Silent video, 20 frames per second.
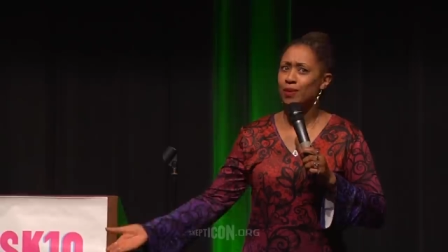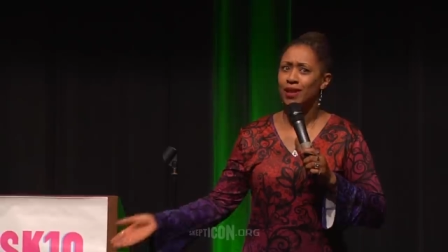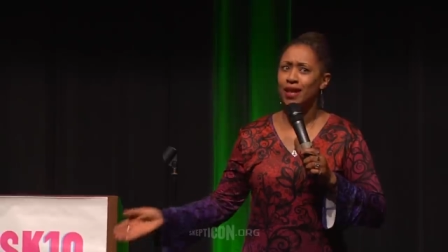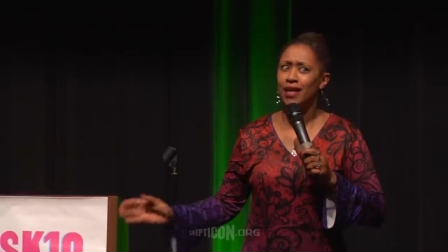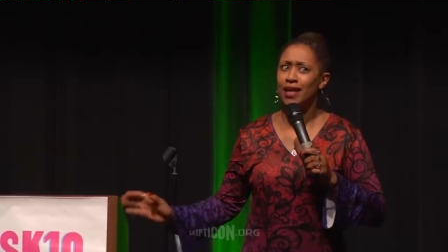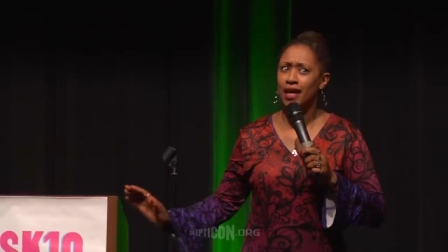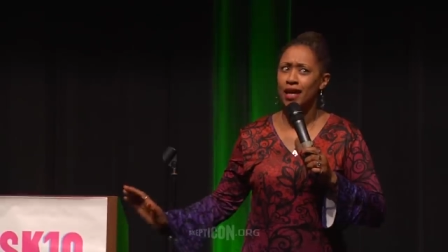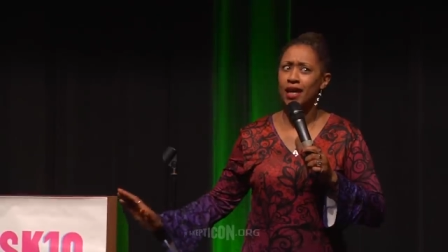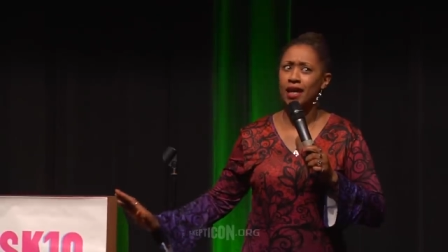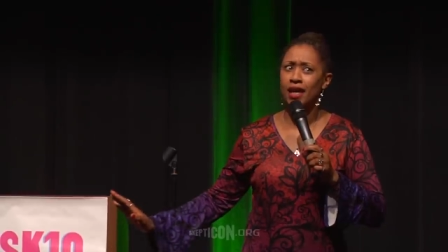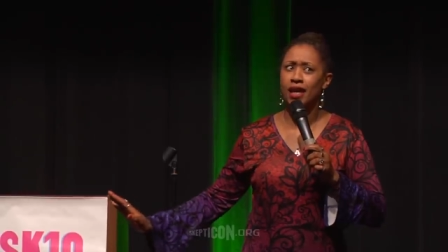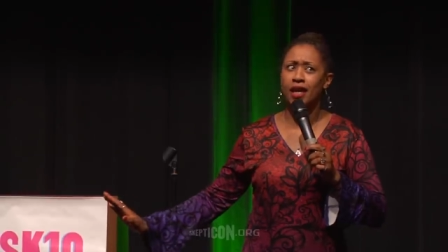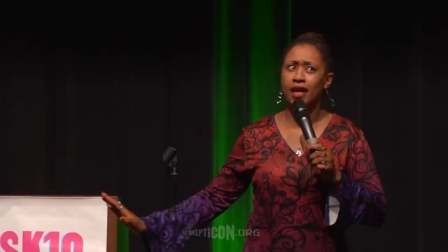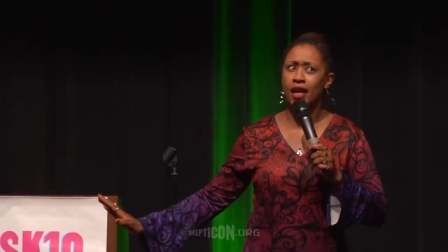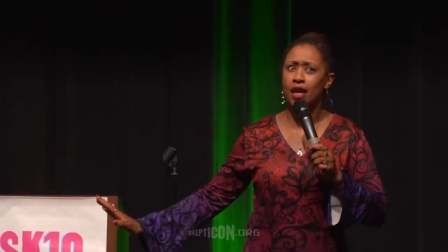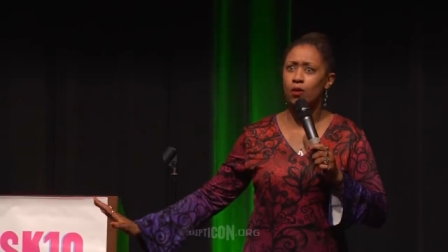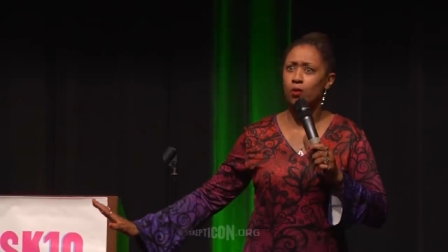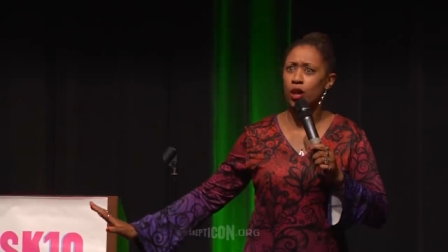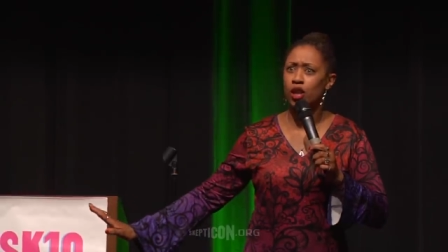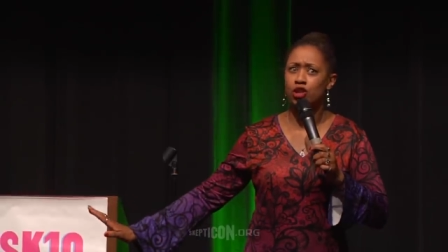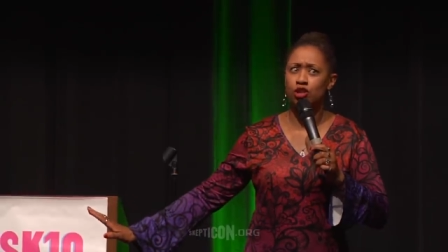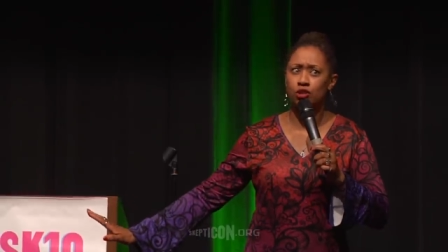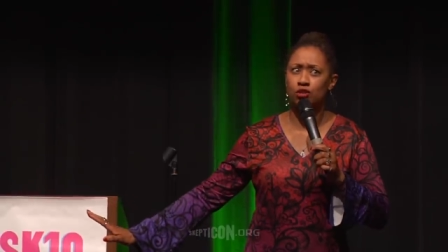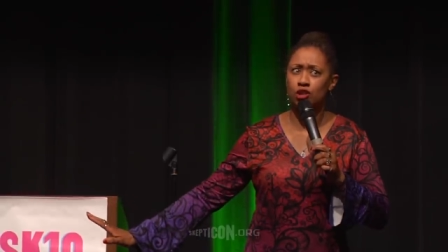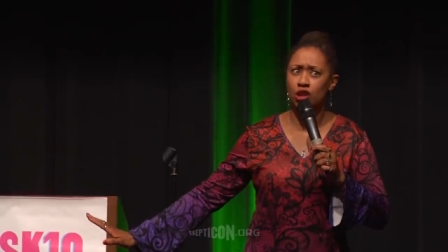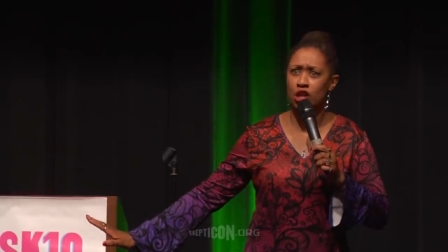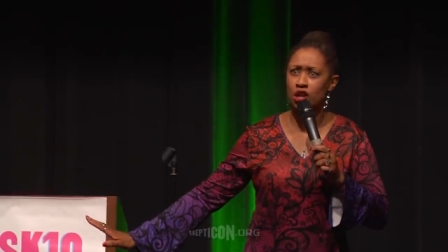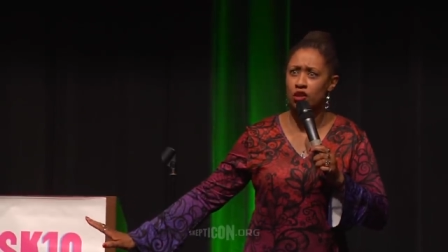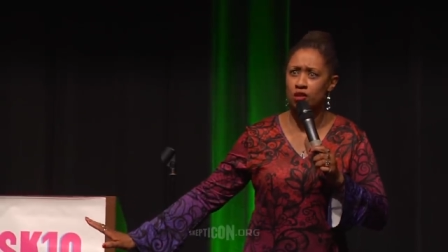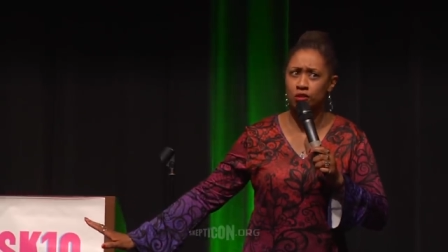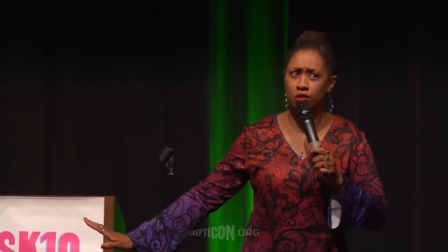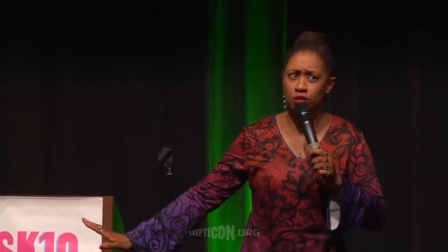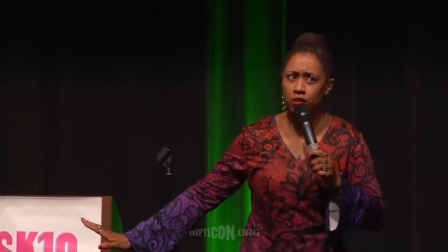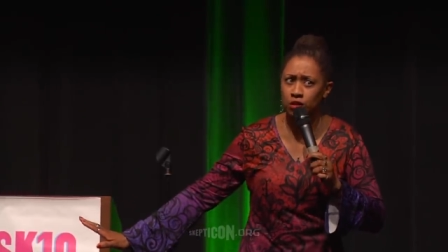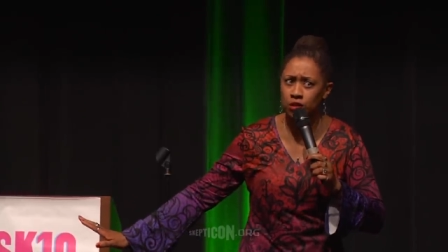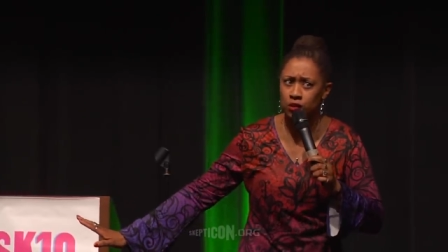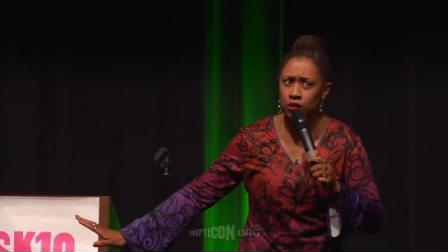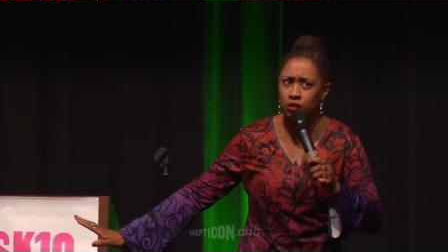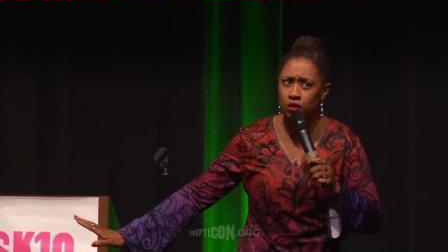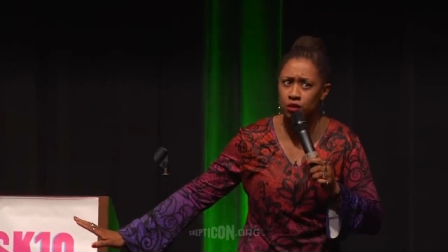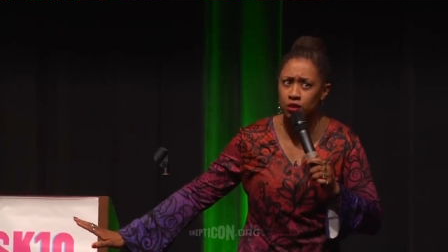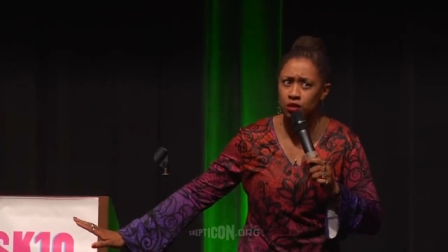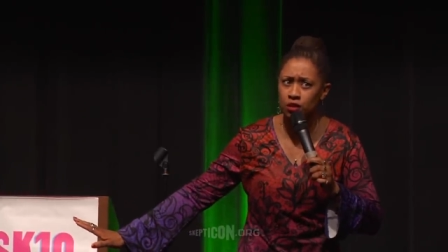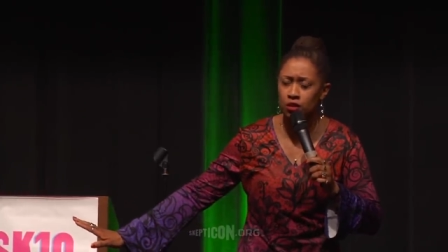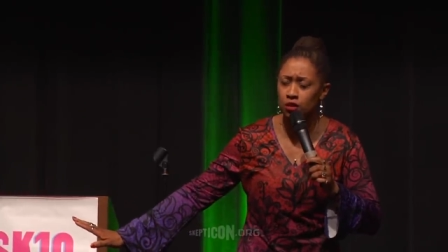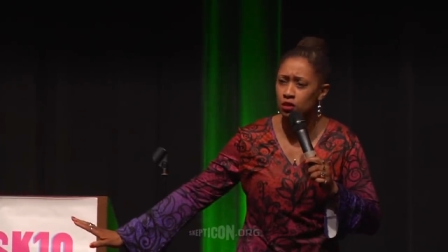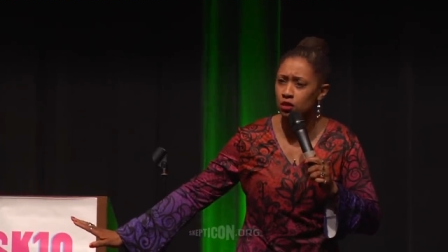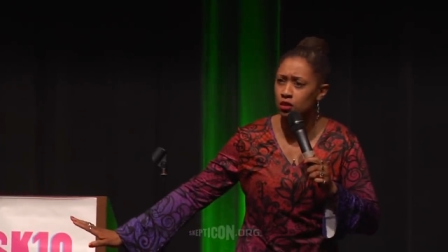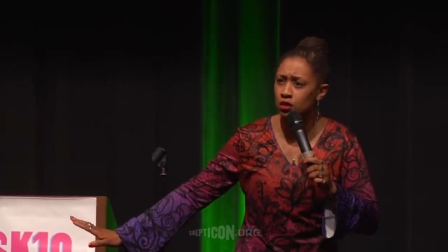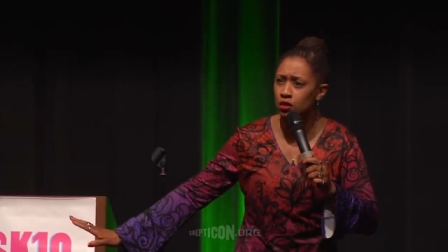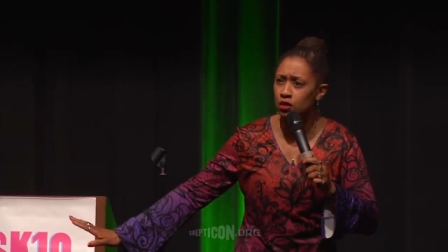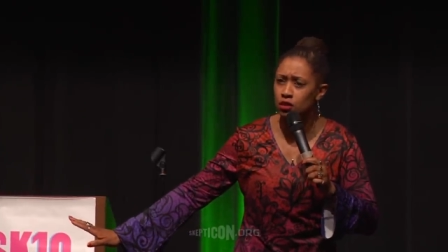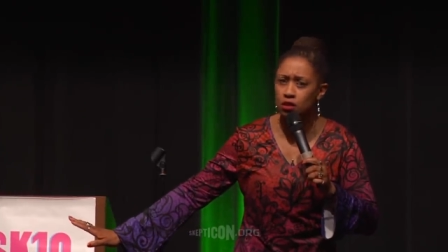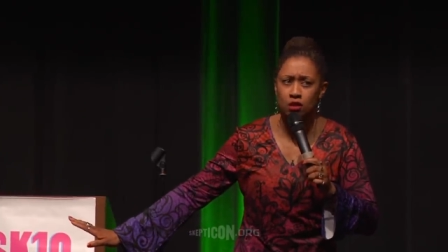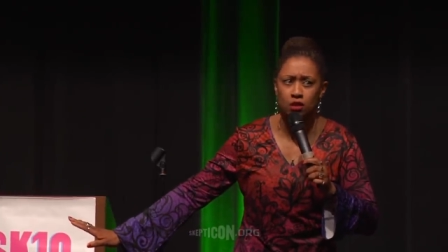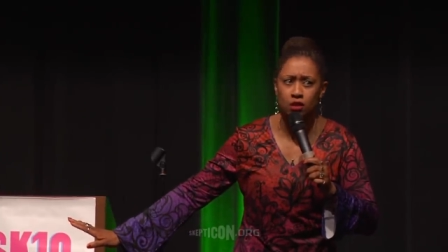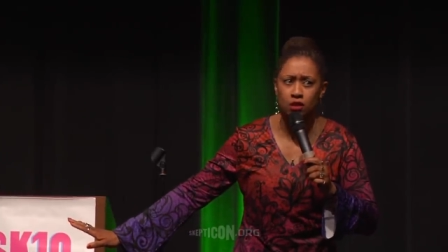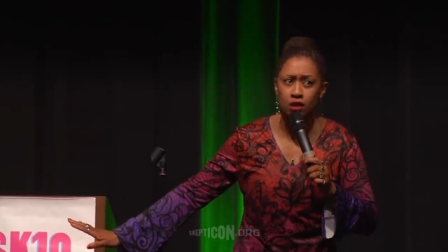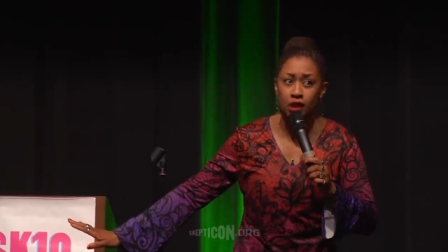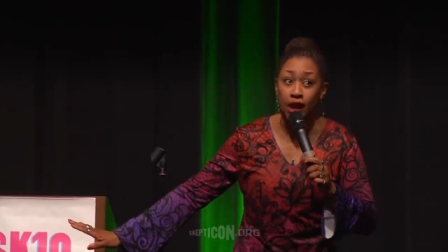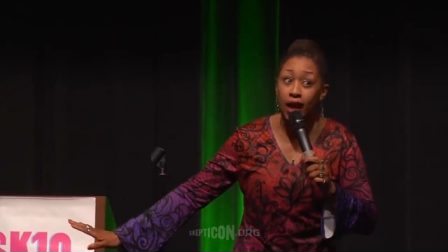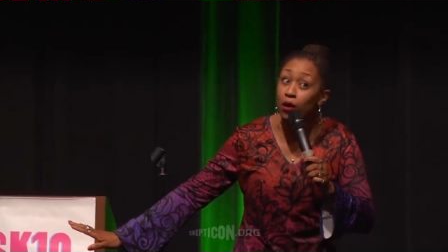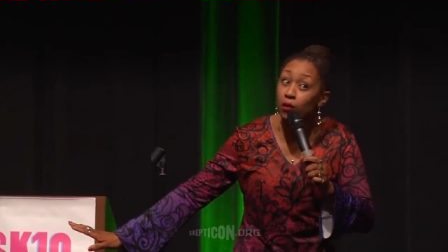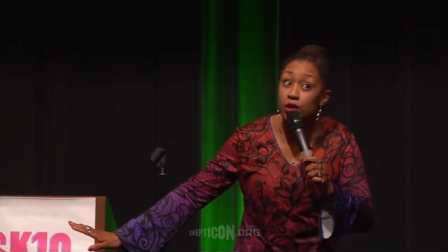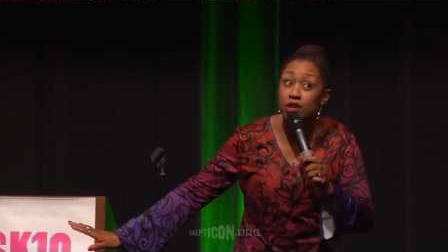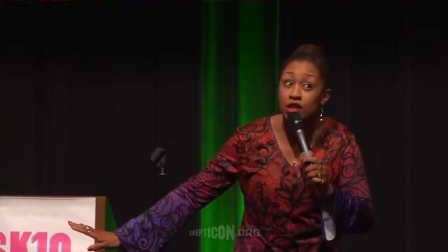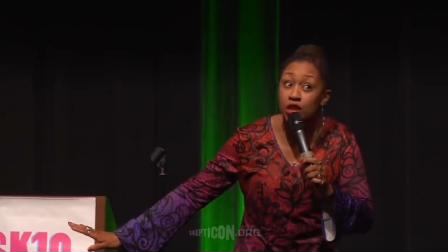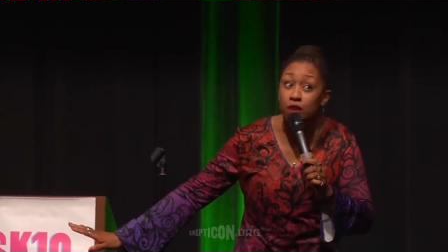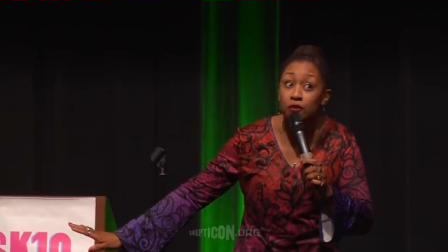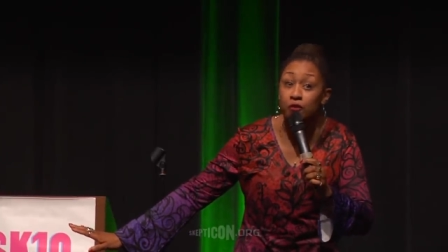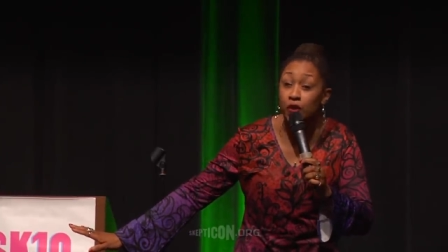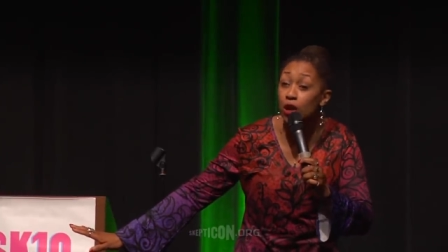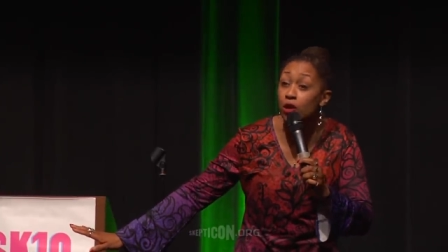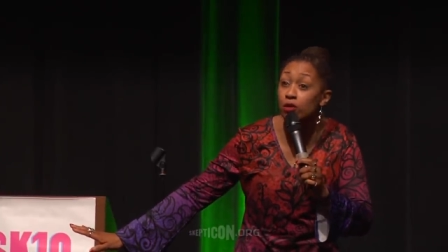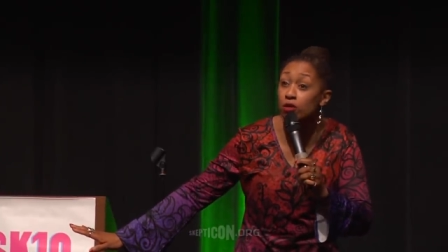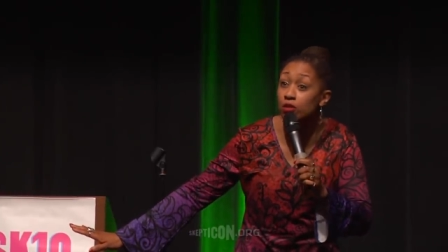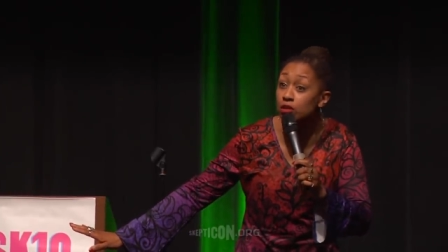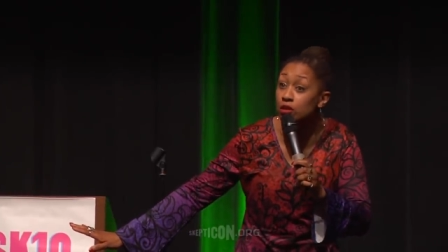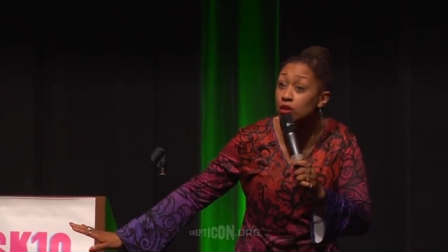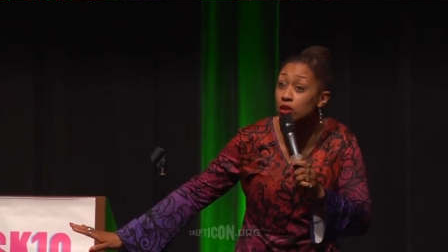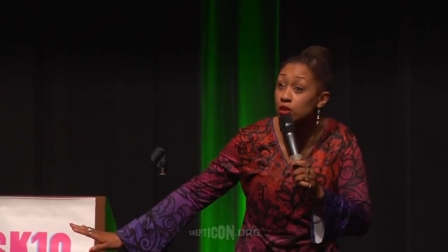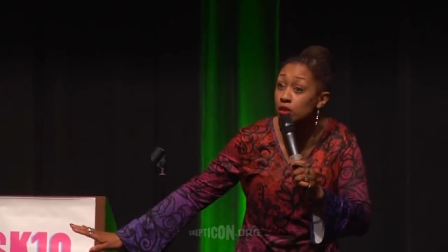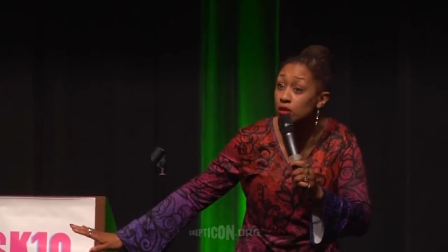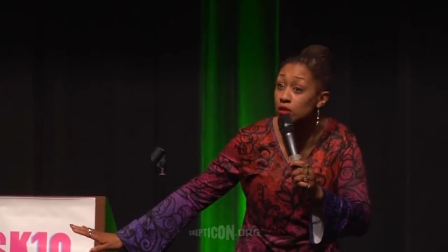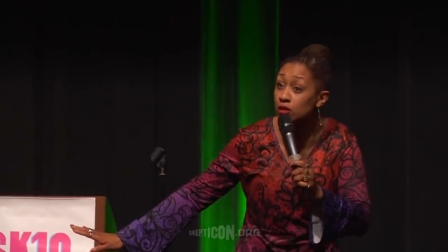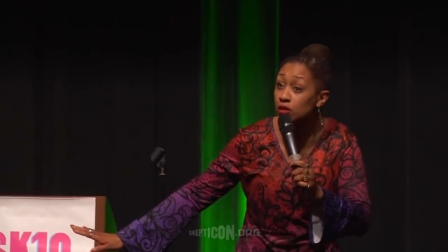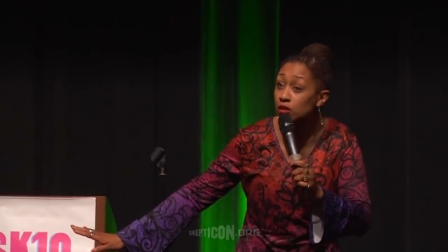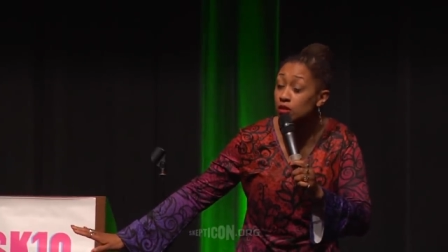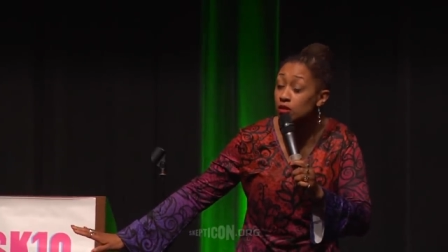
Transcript: I'd be like, hey, hey, hey, wait your turn. I was here first.